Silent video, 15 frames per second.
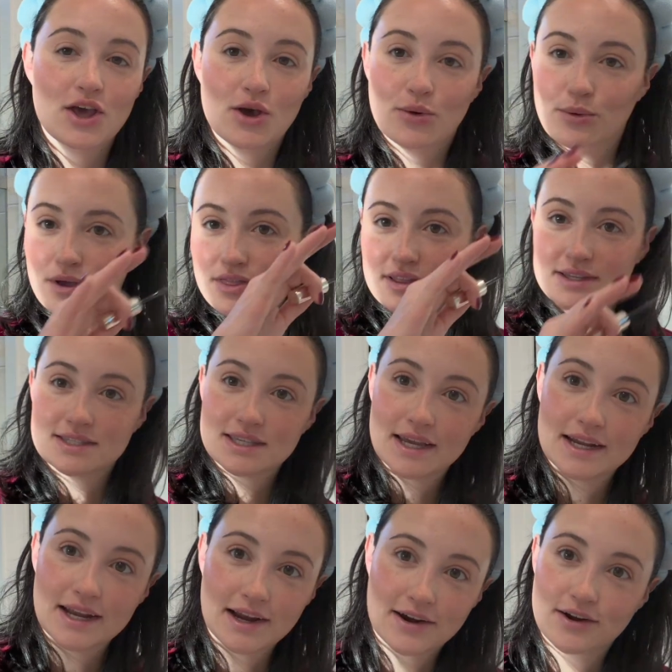with a
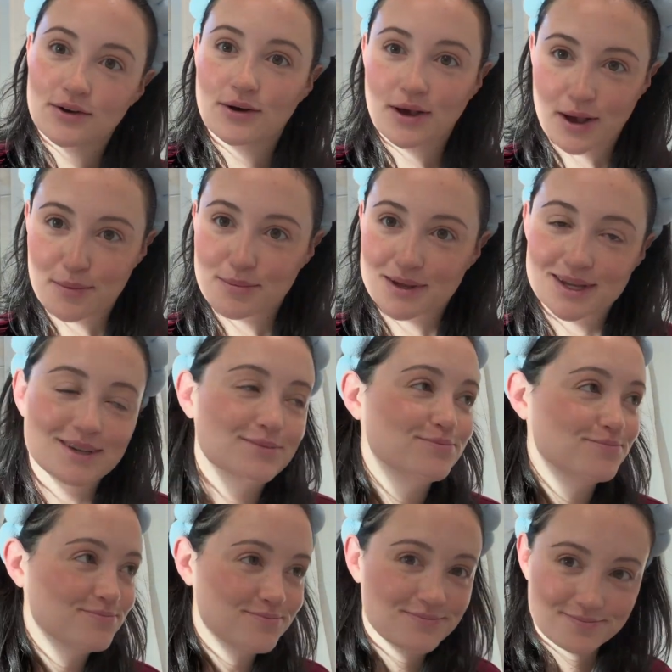slight arrow up.
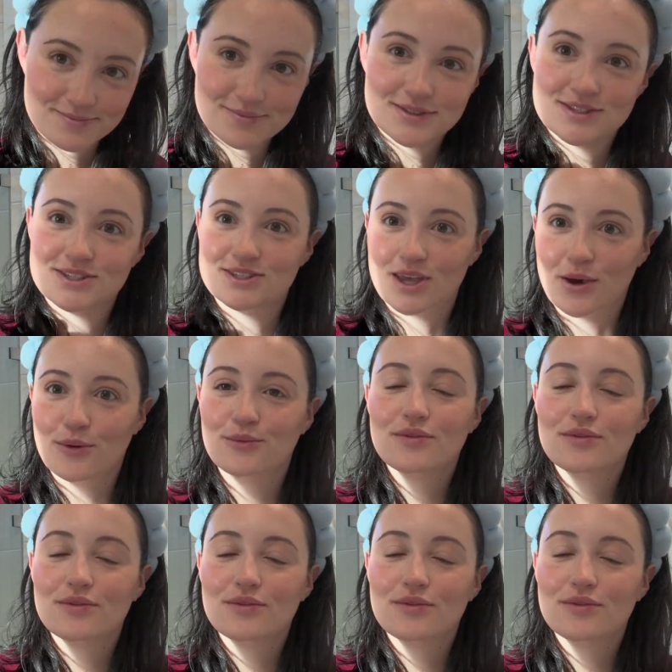So